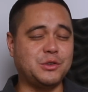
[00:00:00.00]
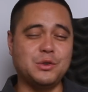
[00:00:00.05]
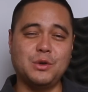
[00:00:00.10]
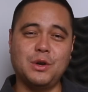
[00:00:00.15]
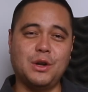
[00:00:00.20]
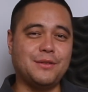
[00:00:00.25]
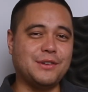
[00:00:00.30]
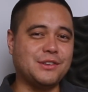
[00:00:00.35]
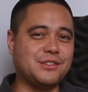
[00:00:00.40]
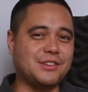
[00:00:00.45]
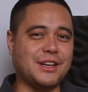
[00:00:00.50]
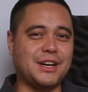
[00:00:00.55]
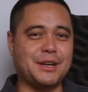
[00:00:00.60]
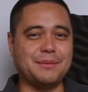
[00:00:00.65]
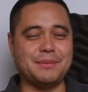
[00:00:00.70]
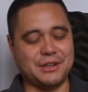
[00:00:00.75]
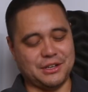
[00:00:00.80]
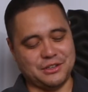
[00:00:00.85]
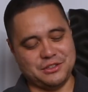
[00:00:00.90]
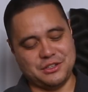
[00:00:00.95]
too low of a setup
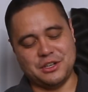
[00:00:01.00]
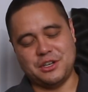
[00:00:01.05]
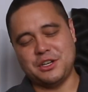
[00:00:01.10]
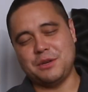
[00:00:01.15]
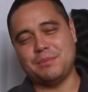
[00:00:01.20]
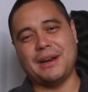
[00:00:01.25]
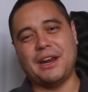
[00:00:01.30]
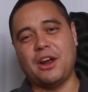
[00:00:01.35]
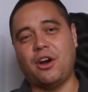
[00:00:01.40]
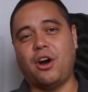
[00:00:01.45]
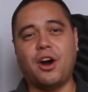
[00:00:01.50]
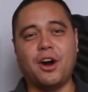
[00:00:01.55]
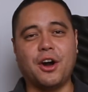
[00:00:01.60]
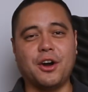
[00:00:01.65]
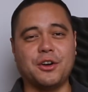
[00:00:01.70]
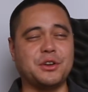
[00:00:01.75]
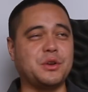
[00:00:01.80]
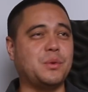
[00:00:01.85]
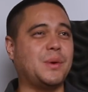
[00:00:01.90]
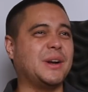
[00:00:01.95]
because, you play
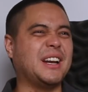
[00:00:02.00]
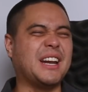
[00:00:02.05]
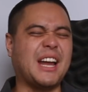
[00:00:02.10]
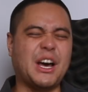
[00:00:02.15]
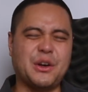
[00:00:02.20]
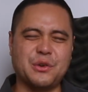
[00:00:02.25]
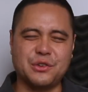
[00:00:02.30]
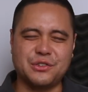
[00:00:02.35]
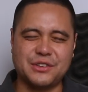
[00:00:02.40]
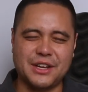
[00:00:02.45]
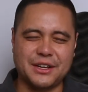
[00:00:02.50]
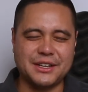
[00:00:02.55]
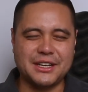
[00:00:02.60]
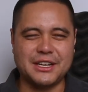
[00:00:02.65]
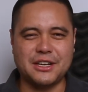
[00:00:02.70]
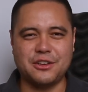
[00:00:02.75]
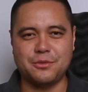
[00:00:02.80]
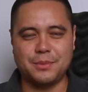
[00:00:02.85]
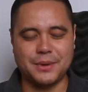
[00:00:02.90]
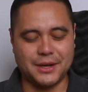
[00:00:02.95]
hard or you want a louder sounding
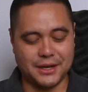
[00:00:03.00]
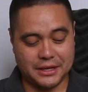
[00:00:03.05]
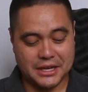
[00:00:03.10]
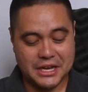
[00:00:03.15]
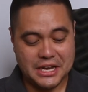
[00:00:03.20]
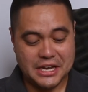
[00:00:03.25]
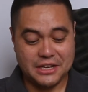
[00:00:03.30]
instrument.